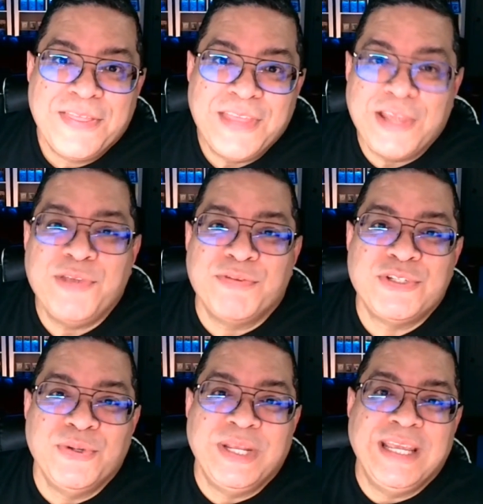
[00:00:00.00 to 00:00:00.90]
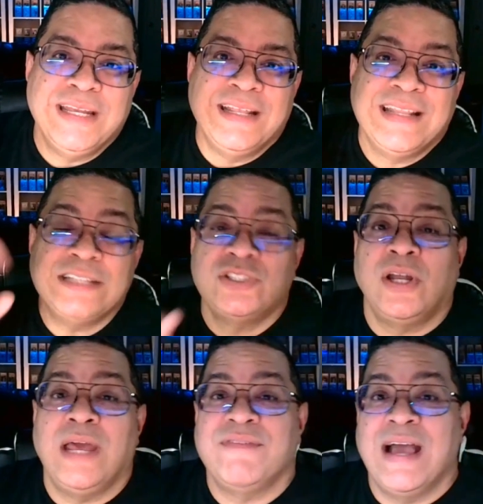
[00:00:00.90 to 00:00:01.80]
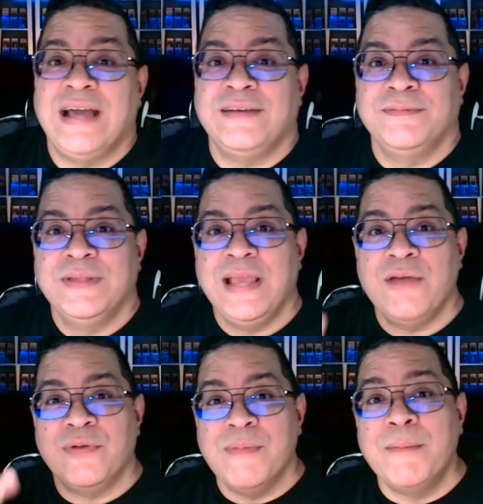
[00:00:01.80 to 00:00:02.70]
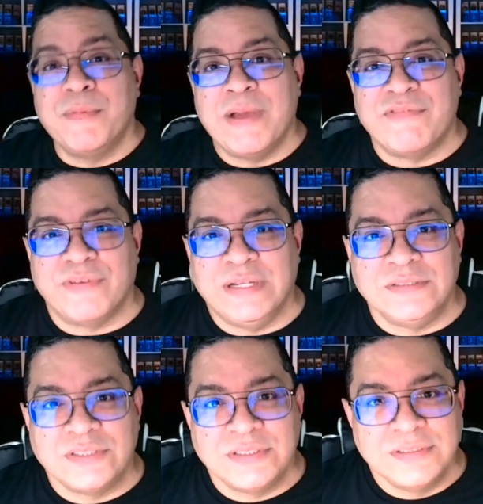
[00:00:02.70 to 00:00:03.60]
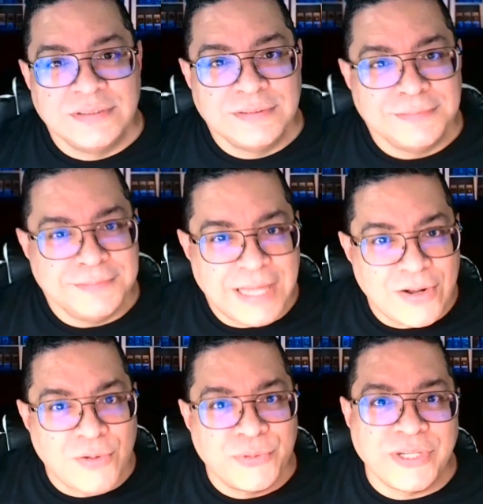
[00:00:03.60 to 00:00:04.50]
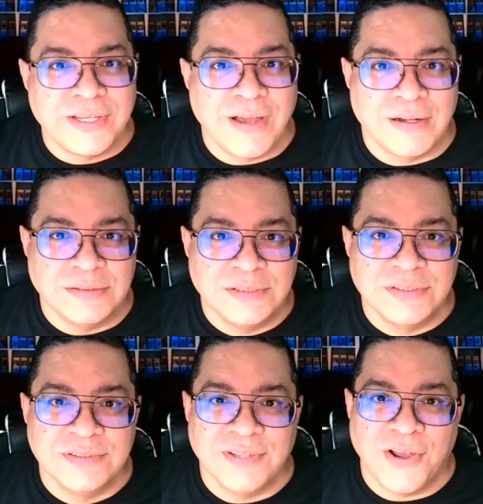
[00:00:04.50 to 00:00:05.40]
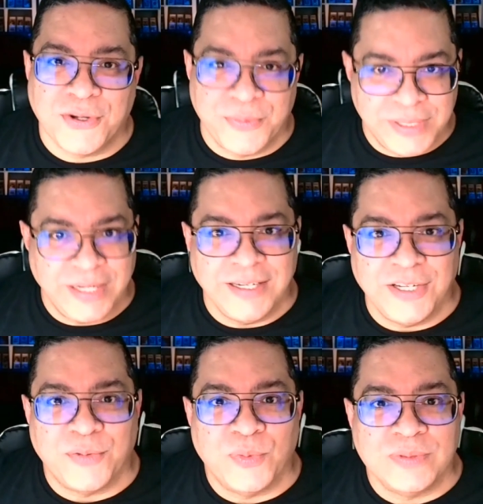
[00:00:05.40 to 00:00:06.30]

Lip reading: Thank you for tuning in. That's all I've got. And remember, my friends, not all rookie cards are created equal.